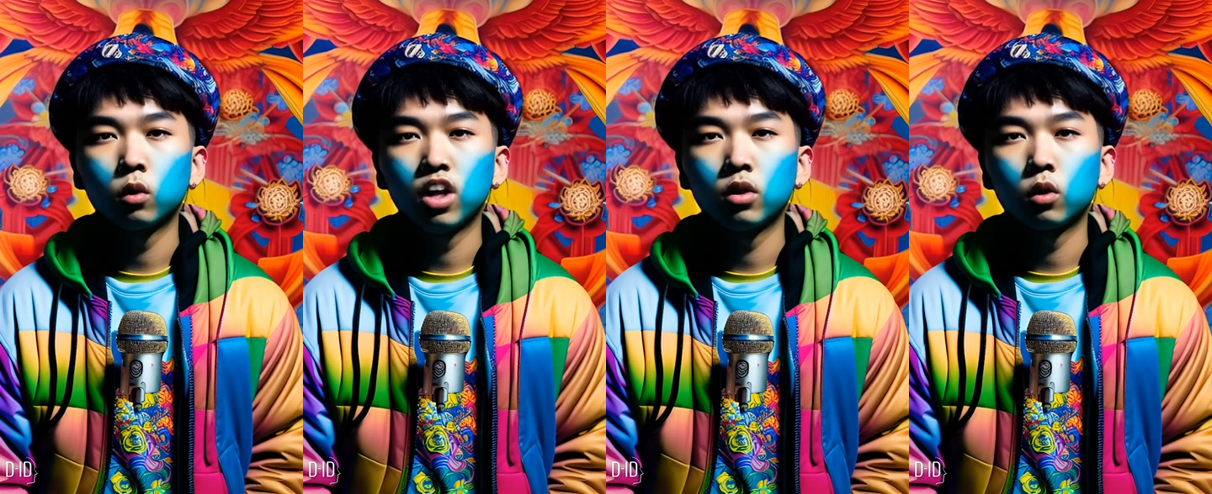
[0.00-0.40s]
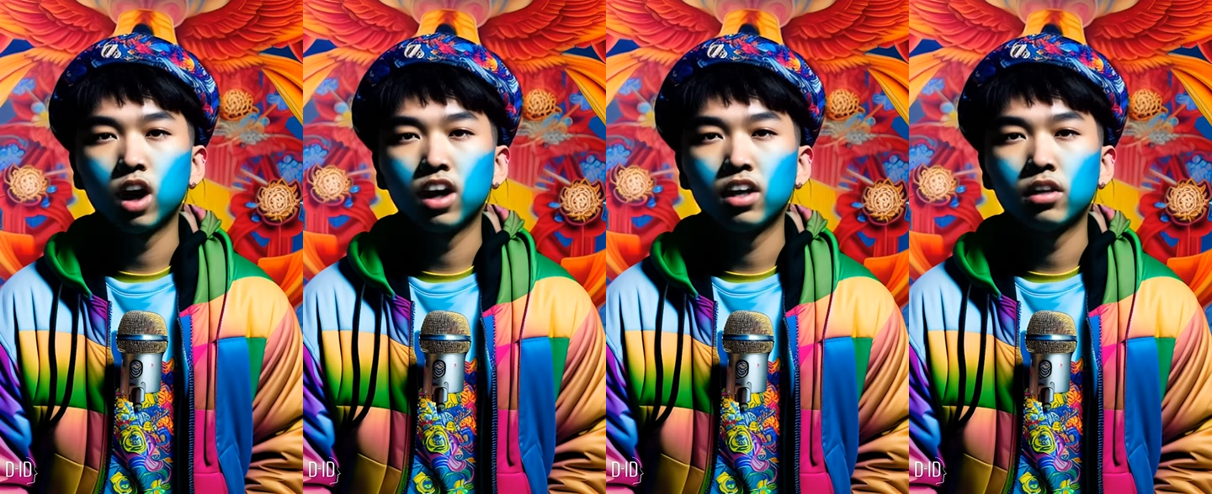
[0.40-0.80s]
Rich
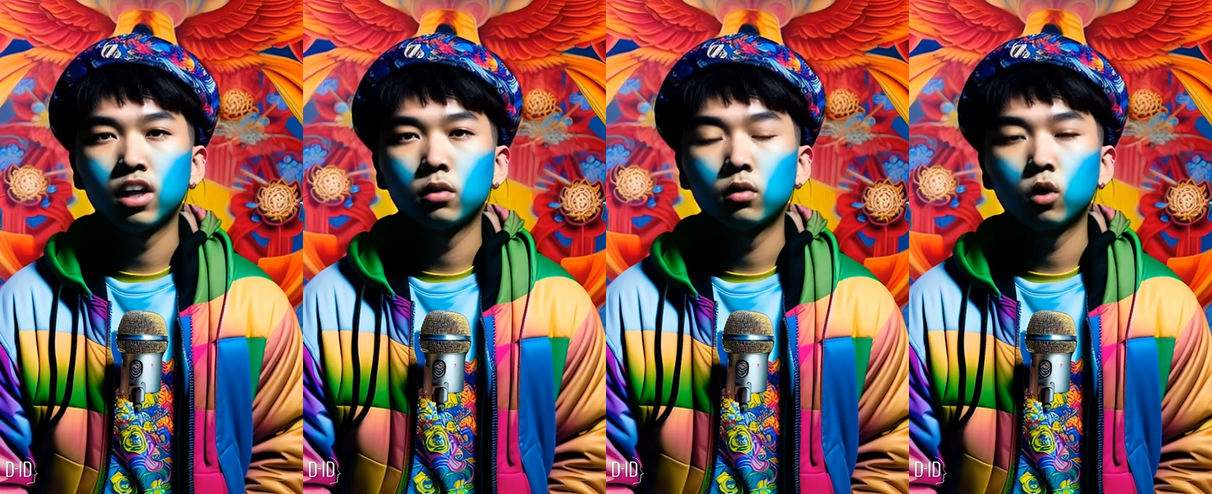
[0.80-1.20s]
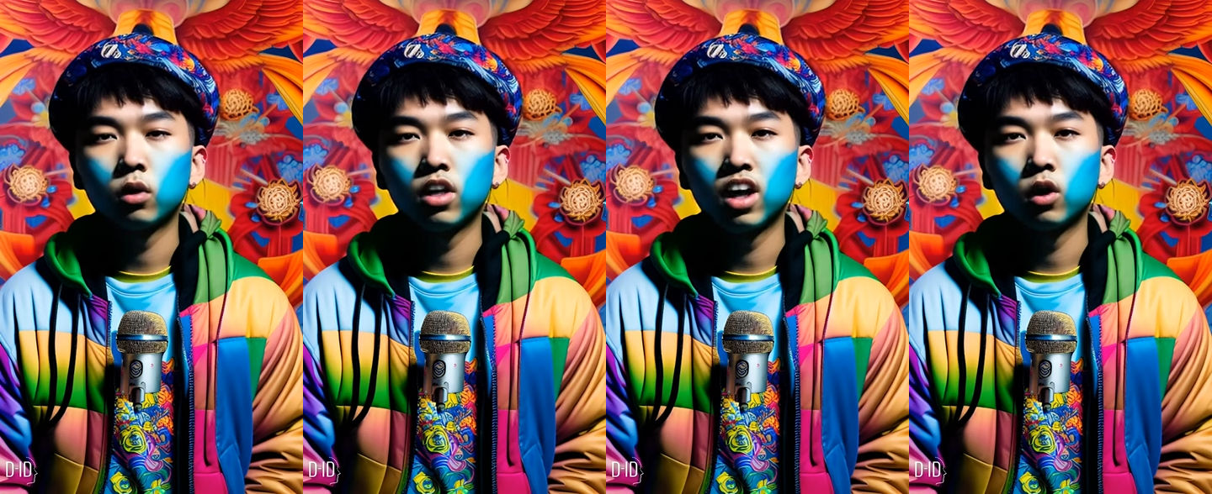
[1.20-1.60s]
Brian,
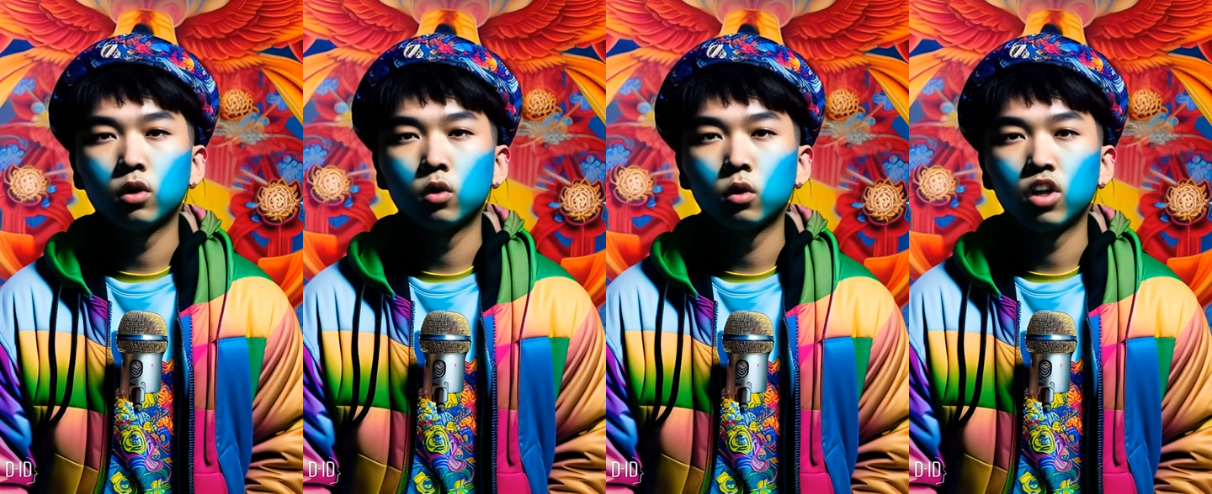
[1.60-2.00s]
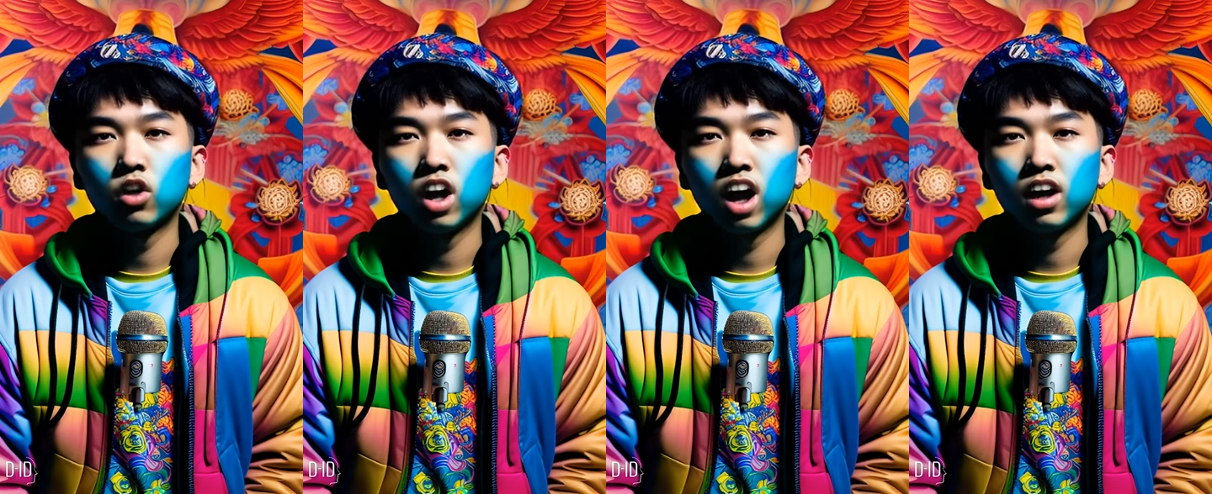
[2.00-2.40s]
formerly known as
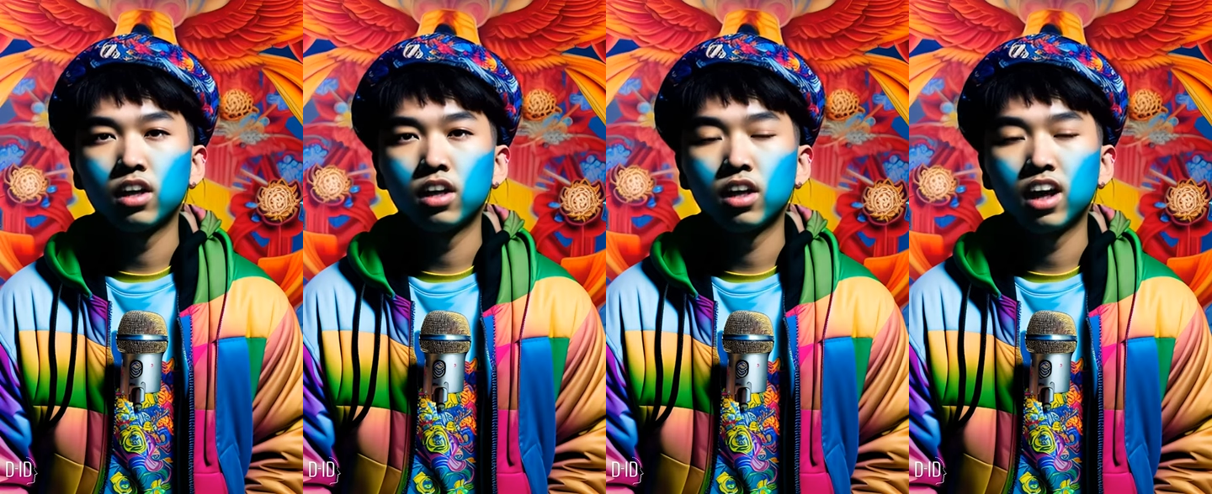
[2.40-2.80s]
Rich Chiga,